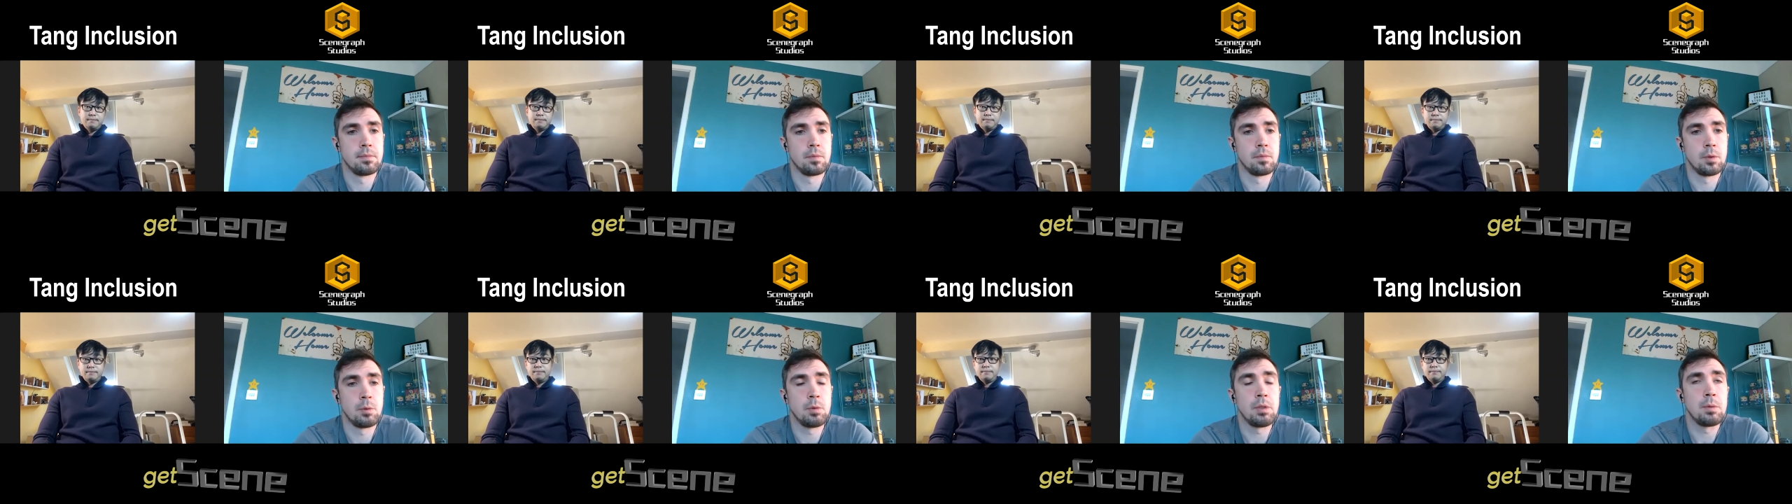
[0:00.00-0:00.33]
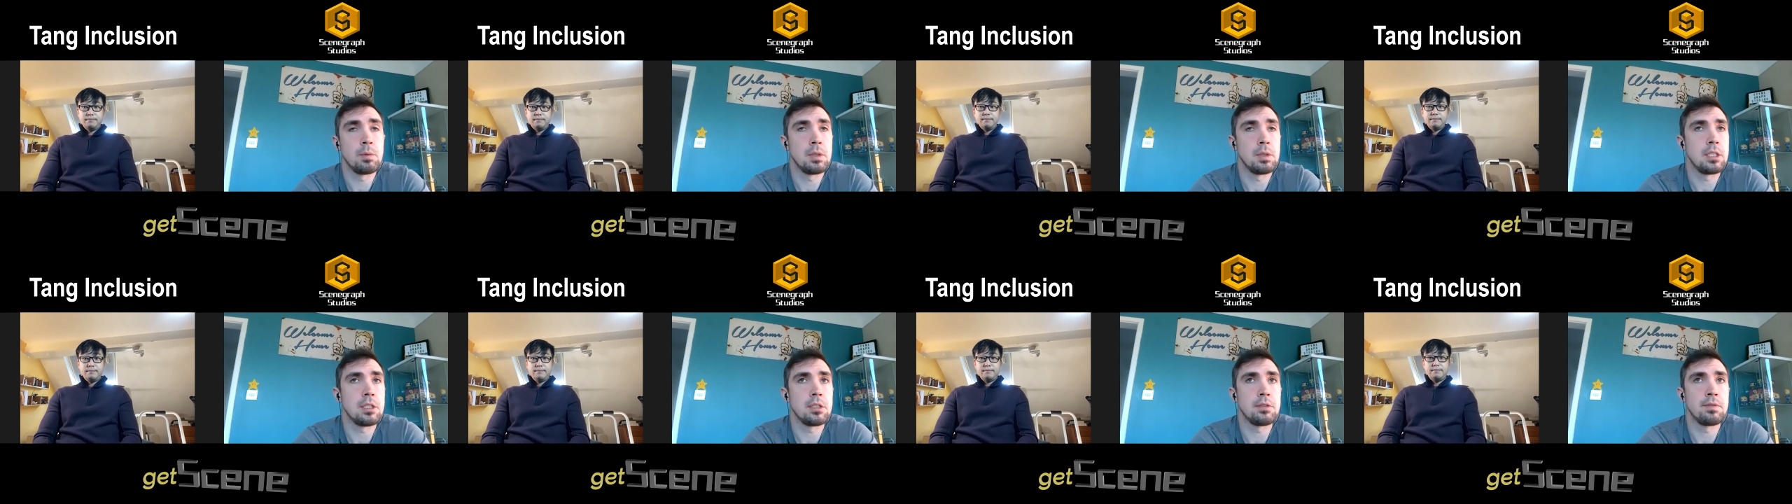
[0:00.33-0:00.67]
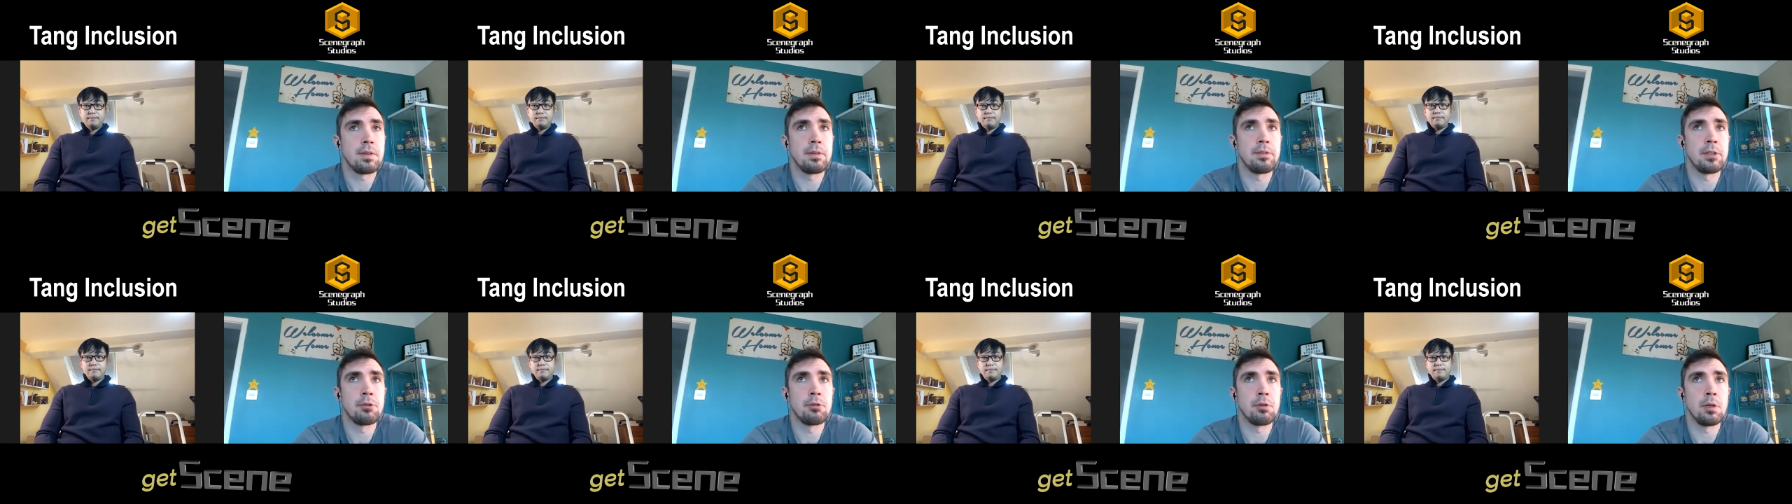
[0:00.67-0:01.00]
Which is
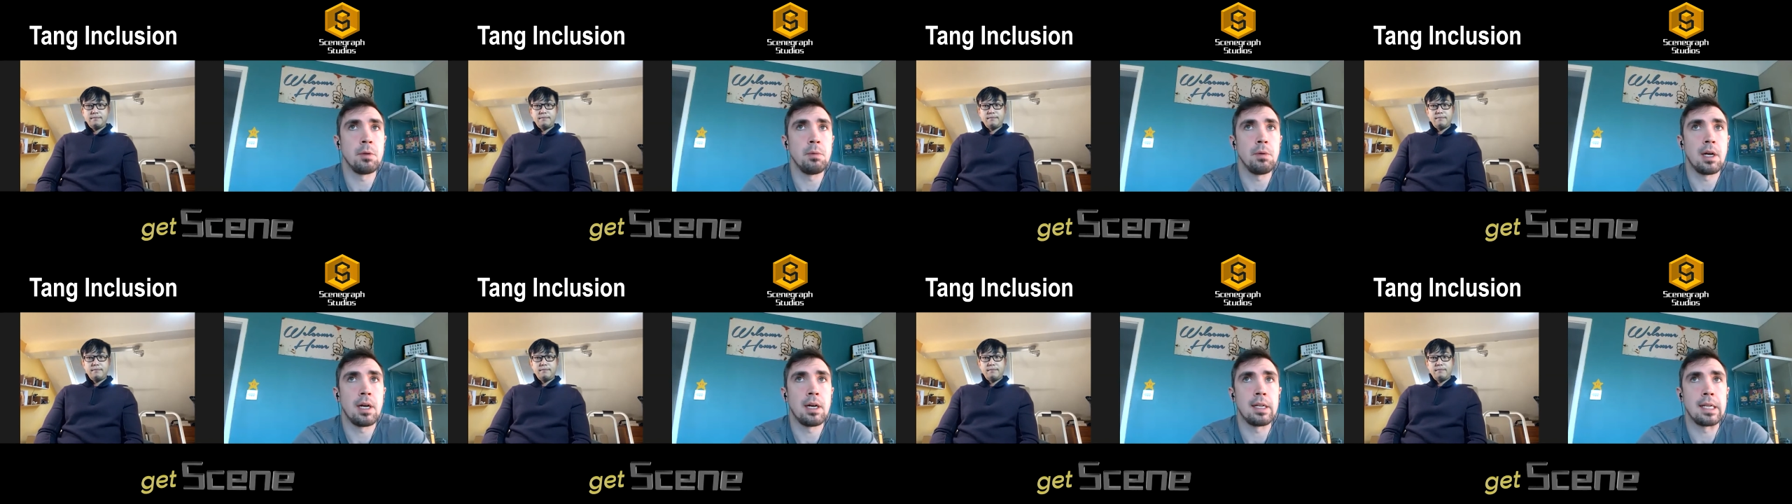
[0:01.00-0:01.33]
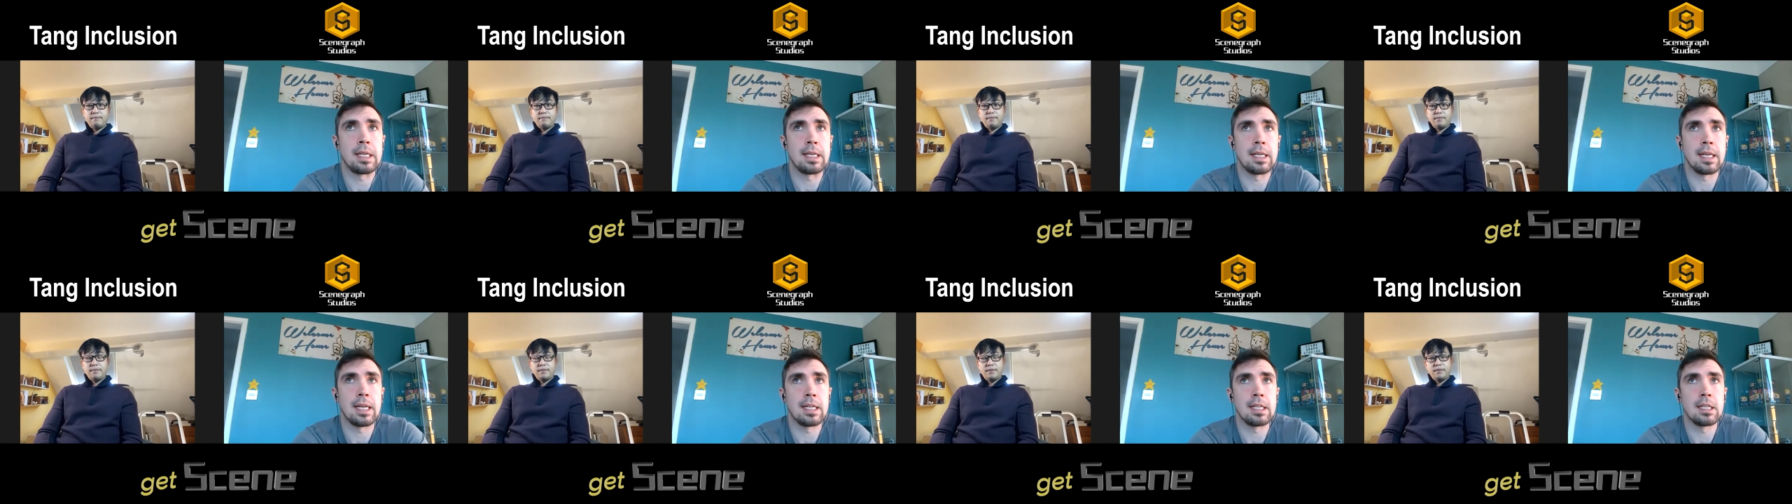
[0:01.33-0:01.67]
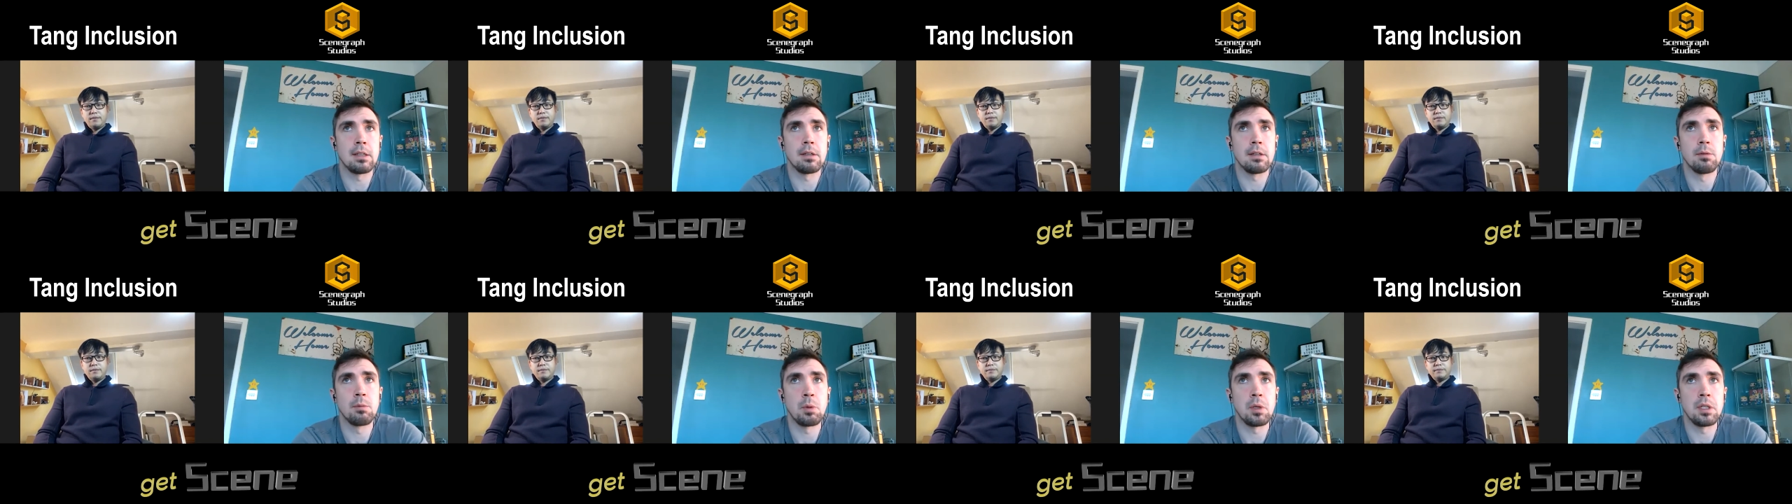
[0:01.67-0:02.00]
very true. And like
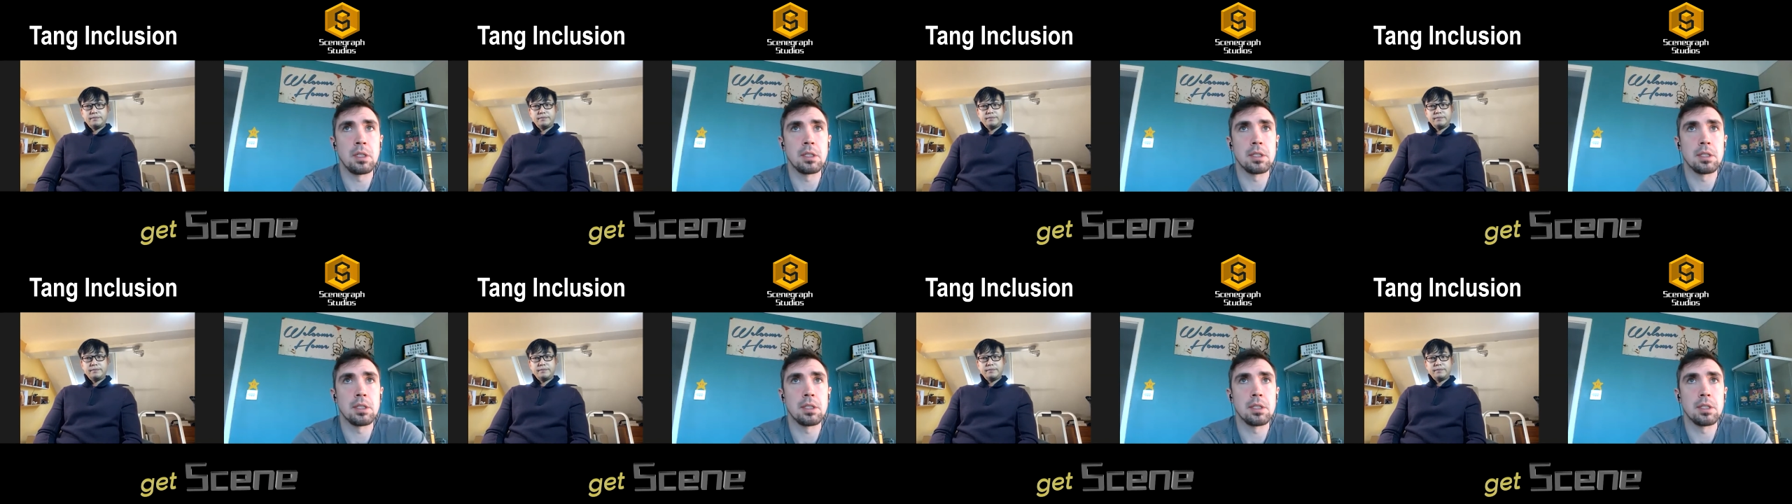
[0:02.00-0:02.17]
with